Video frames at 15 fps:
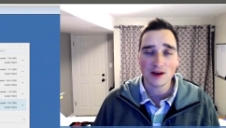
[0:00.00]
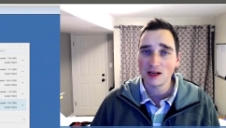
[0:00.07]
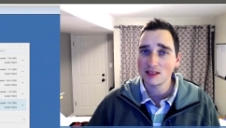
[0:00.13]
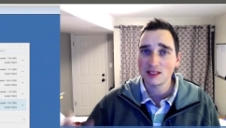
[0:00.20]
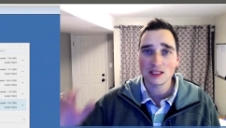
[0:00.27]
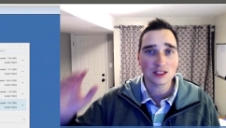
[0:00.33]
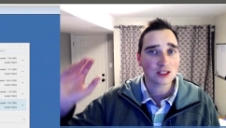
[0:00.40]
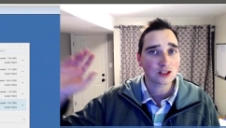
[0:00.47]
I
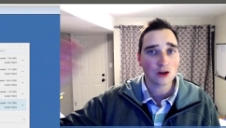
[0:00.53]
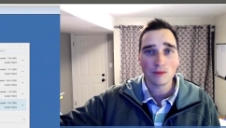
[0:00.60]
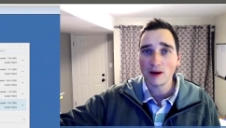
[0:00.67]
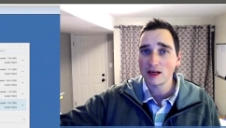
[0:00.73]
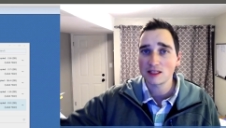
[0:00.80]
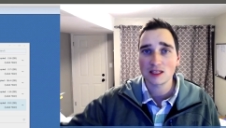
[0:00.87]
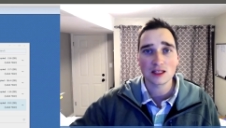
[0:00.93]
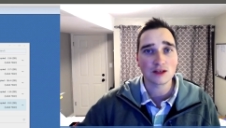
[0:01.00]
say just go
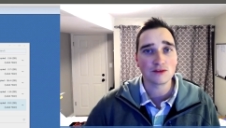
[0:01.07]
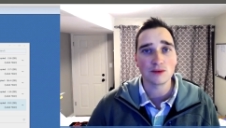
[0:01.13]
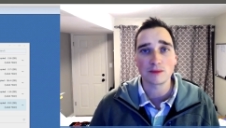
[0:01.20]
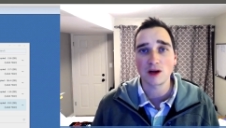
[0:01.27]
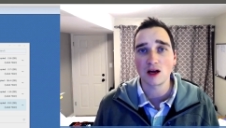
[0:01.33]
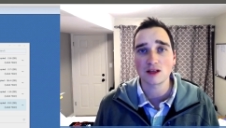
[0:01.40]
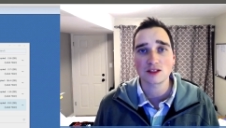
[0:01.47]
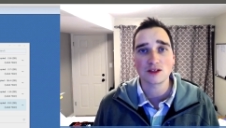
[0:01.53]
buy something from
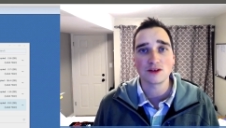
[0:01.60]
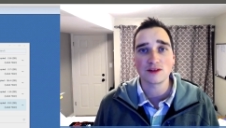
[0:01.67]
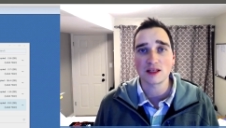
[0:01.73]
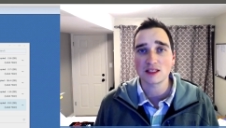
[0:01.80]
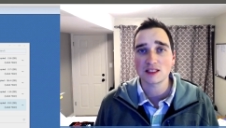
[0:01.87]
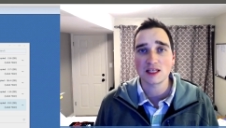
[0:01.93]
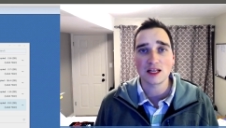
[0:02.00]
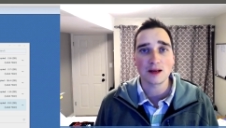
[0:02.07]
Costco
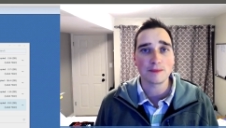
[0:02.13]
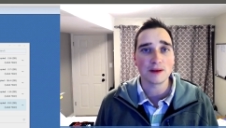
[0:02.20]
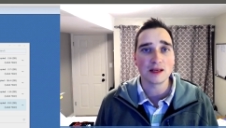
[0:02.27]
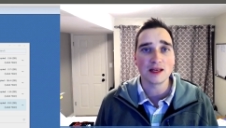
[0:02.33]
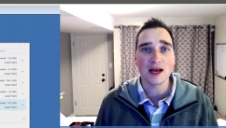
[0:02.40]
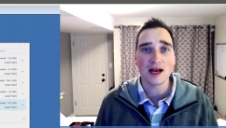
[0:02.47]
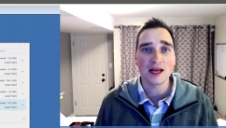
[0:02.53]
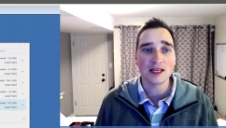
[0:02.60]
that's set up and
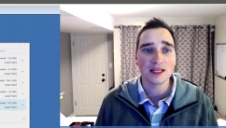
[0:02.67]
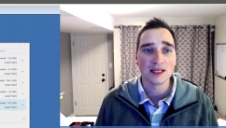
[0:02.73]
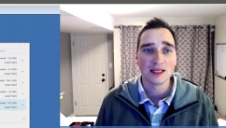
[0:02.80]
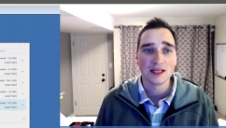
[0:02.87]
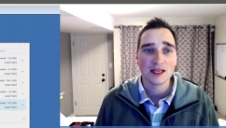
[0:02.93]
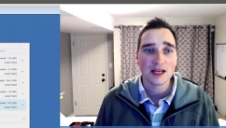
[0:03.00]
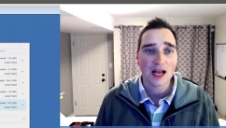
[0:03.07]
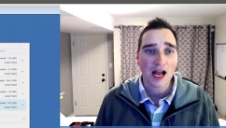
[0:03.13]
done.
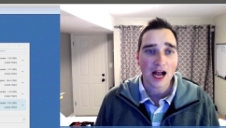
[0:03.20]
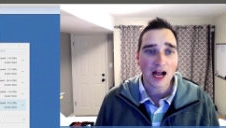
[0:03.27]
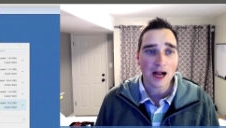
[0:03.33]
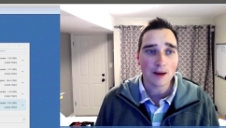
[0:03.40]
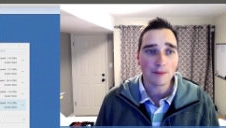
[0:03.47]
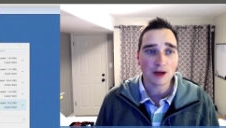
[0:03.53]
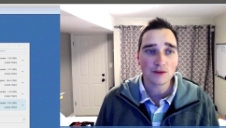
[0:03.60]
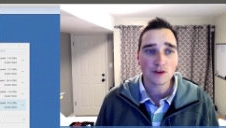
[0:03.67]

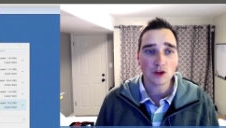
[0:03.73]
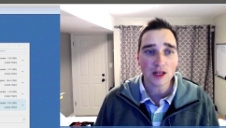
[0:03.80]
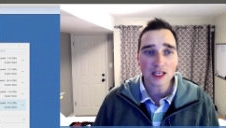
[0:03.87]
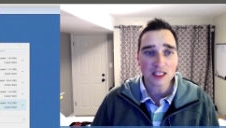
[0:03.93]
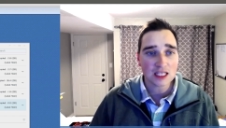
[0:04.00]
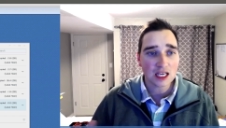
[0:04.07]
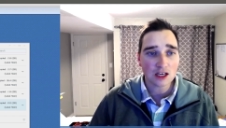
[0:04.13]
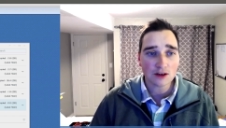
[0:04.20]
Um, but if you like
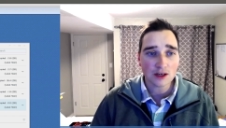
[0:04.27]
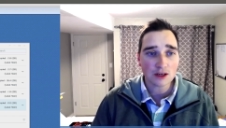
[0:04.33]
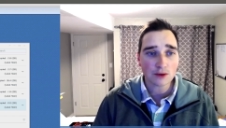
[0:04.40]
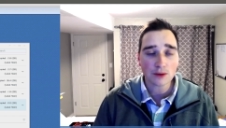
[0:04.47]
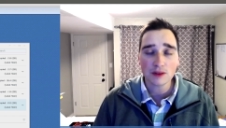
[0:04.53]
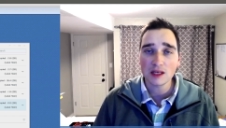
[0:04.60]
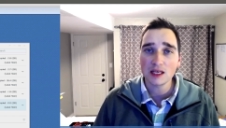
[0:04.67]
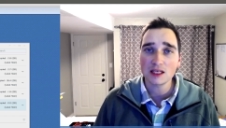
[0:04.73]
tinkering
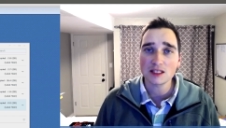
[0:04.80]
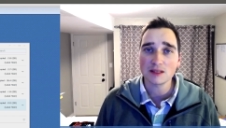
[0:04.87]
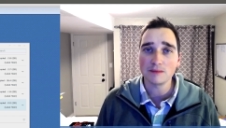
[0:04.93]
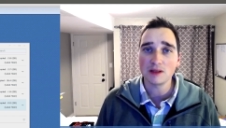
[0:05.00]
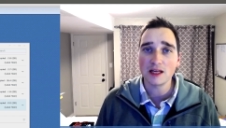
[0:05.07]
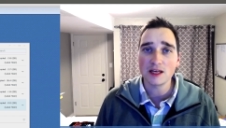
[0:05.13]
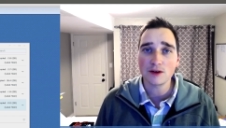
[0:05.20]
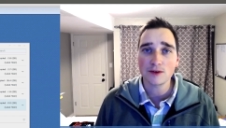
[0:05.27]
with things and
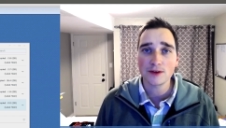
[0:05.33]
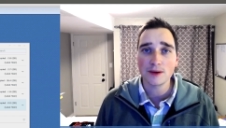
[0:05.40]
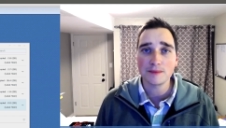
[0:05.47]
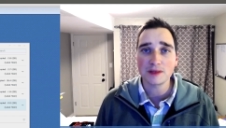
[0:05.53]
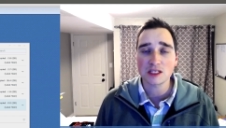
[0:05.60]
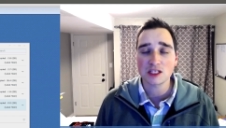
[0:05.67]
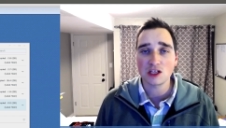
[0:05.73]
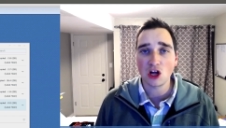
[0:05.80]
playing with them,
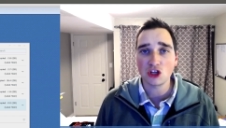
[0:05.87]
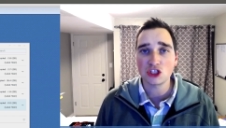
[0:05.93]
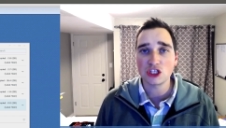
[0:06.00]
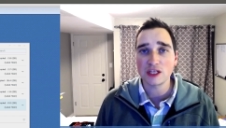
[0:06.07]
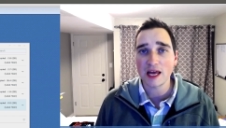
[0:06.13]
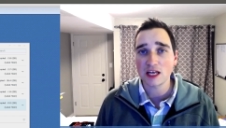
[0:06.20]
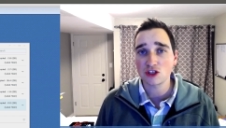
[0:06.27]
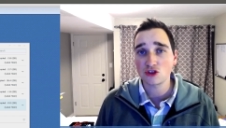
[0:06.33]
the Synology
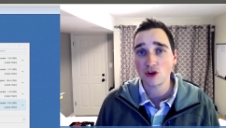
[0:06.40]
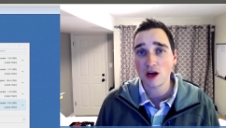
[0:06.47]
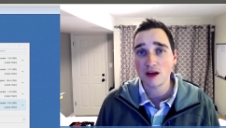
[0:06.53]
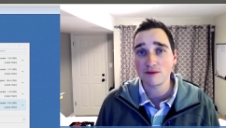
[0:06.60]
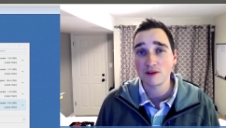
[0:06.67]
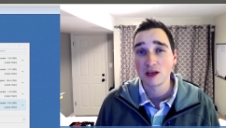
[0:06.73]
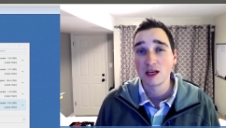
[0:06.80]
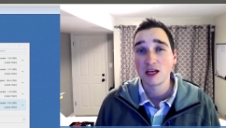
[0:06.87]
NAS
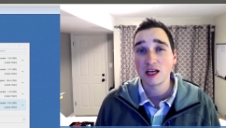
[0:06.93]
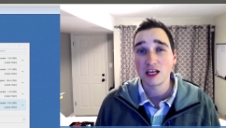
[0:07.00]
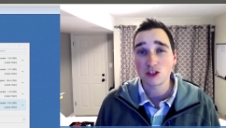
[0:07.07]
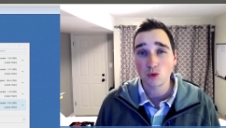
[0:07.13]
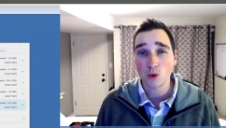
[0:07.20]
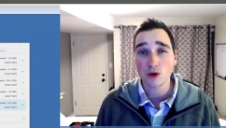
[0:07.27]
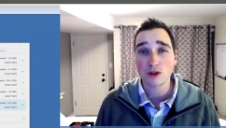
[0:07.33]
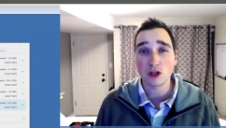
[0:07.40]
drive is
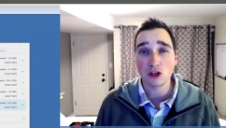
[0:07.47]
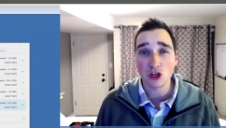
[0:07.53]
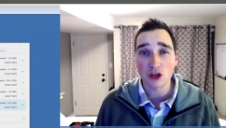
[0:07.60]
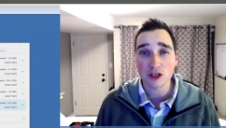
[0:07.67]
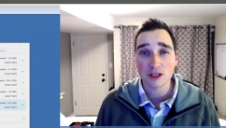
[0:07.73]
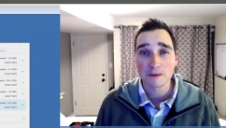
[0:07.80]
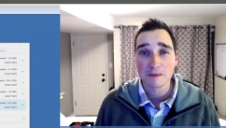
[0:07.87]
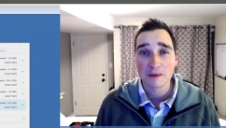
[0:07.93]
worth a look.